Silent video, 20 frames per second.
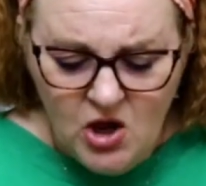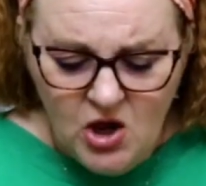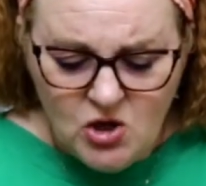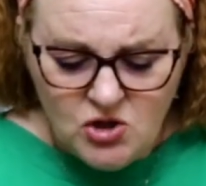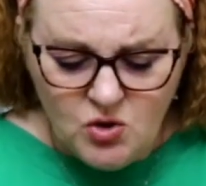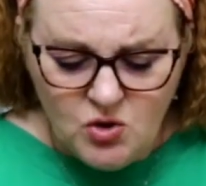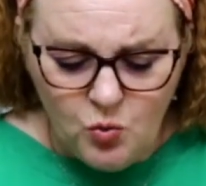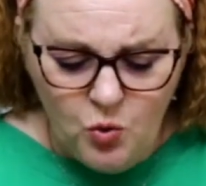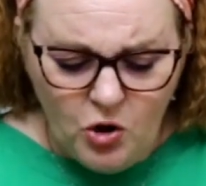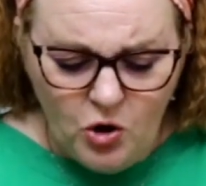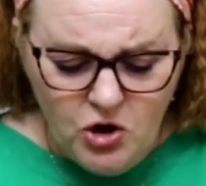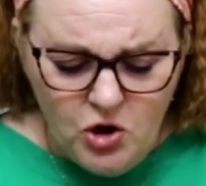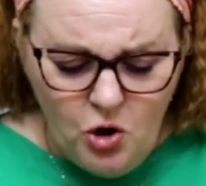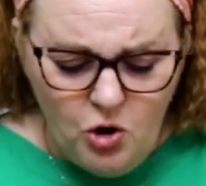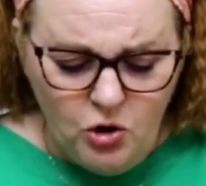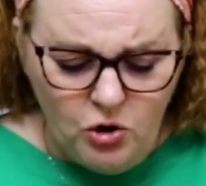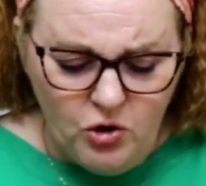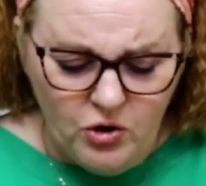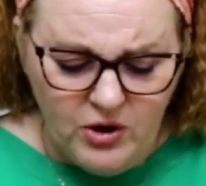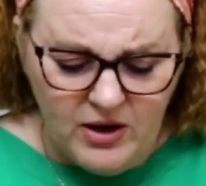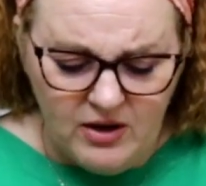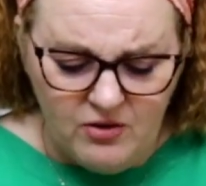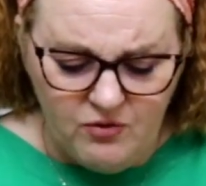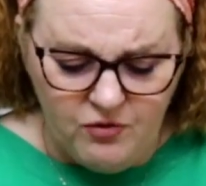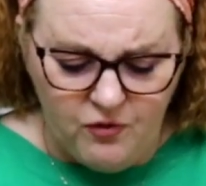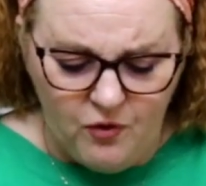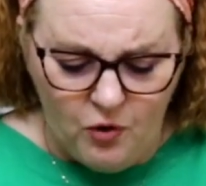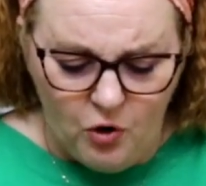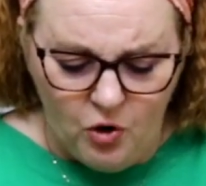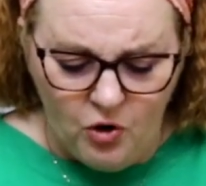So what you're looking
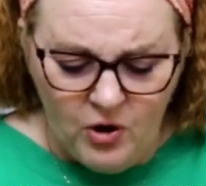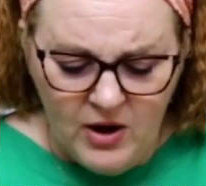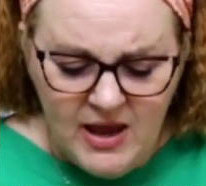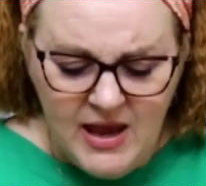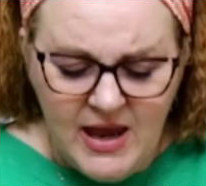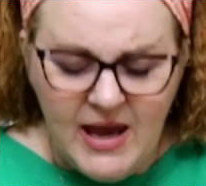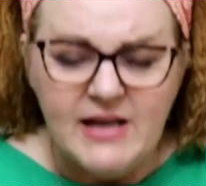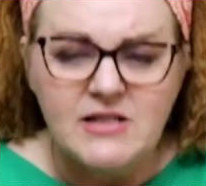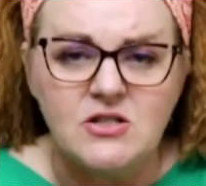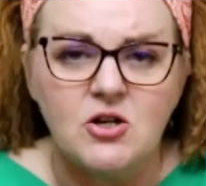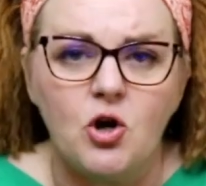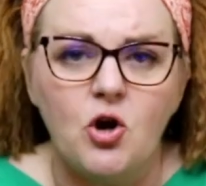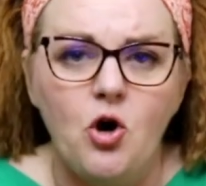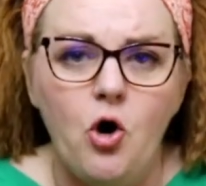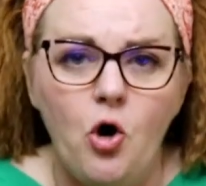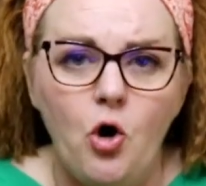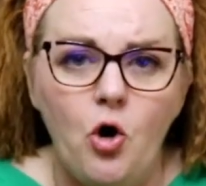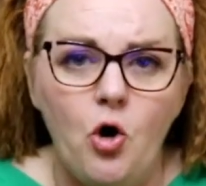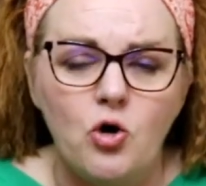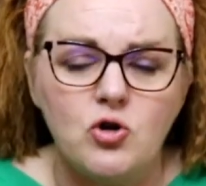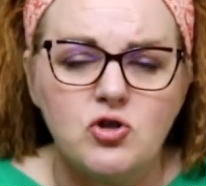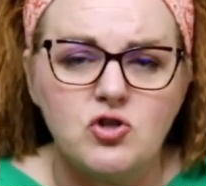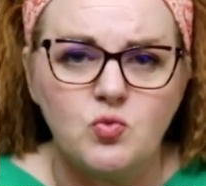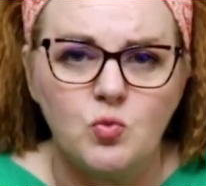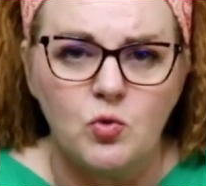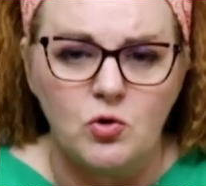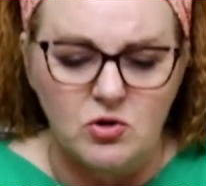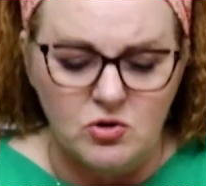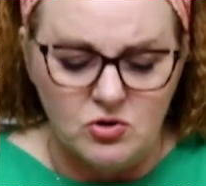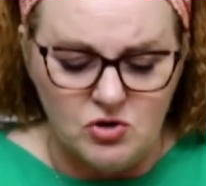for is a coarse
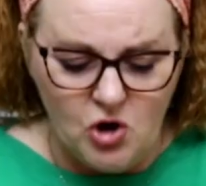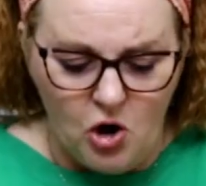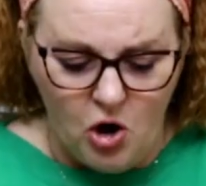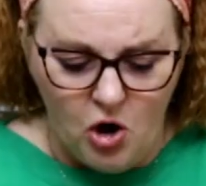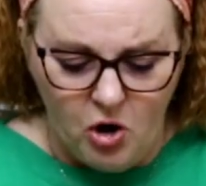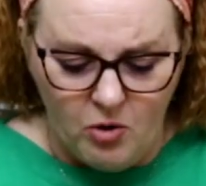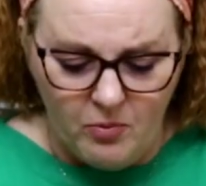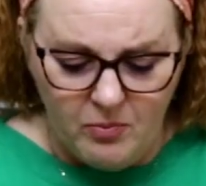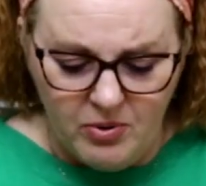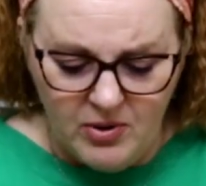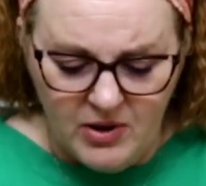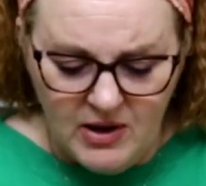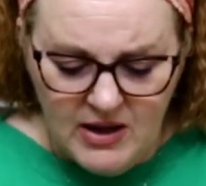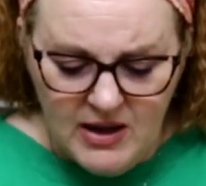wool top.